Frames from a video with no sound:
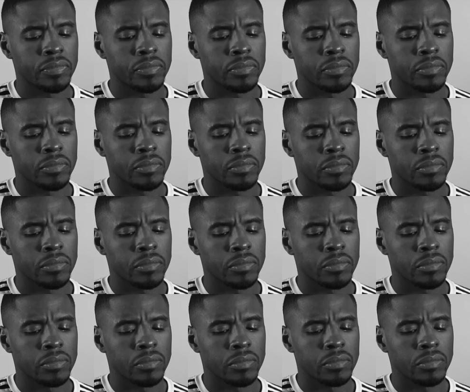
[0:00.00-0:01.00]

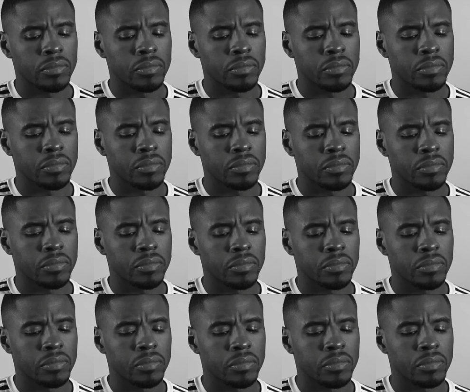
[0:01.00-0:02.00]

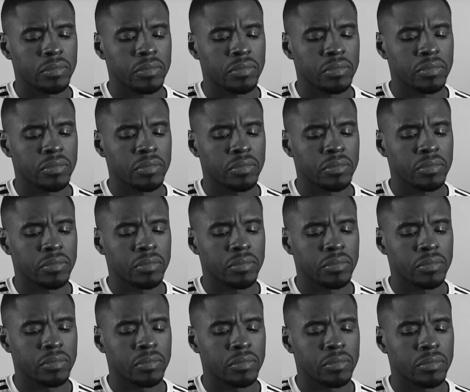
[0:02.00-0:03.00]

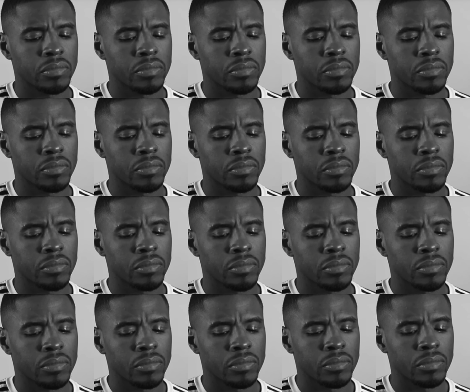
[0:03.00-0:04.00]

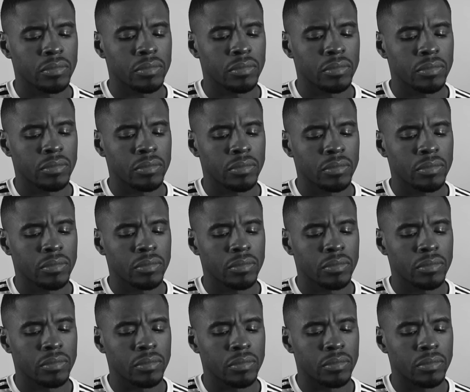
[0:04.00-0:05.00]

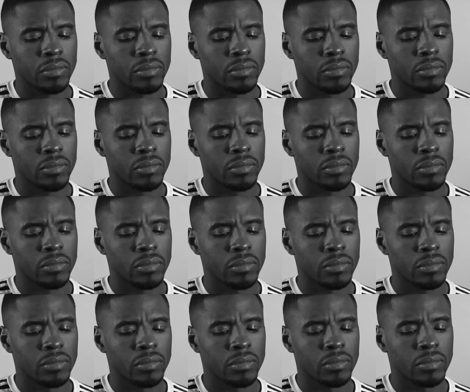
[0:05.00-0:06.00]

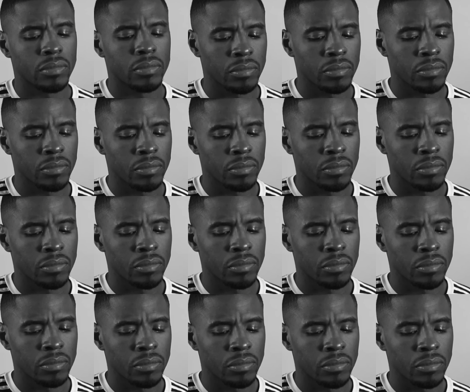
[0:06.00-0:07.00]

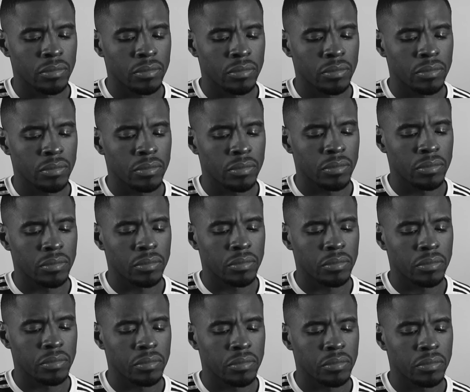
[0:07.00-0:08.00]
The person shown says nothing.